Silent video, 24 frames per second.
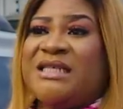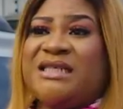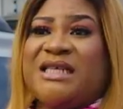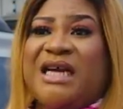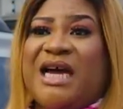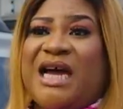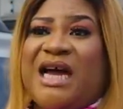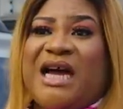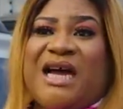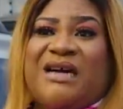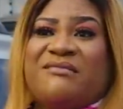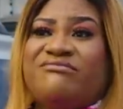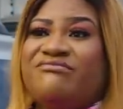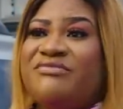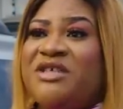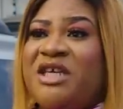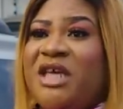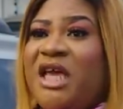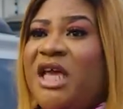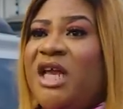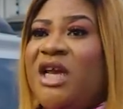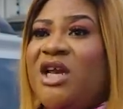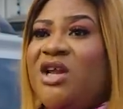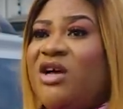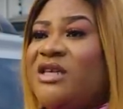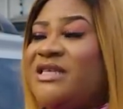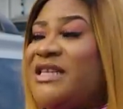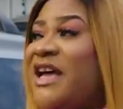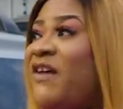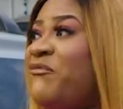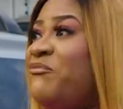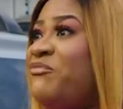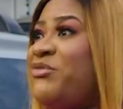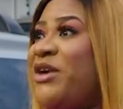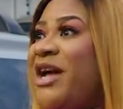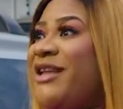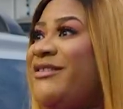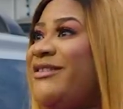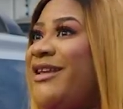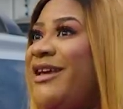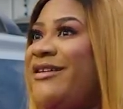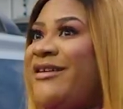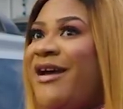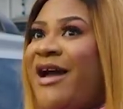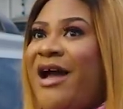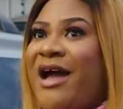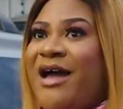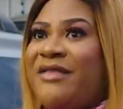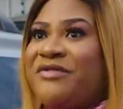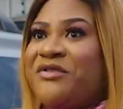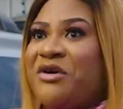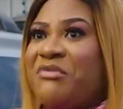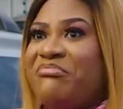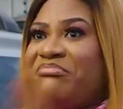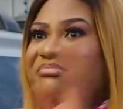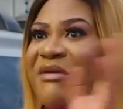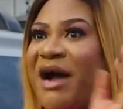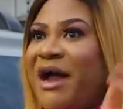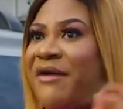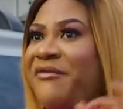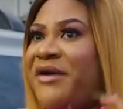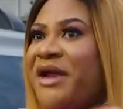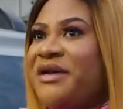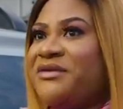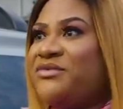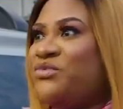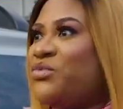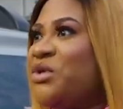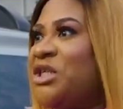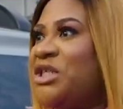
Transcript: And in-laws have branded her the barren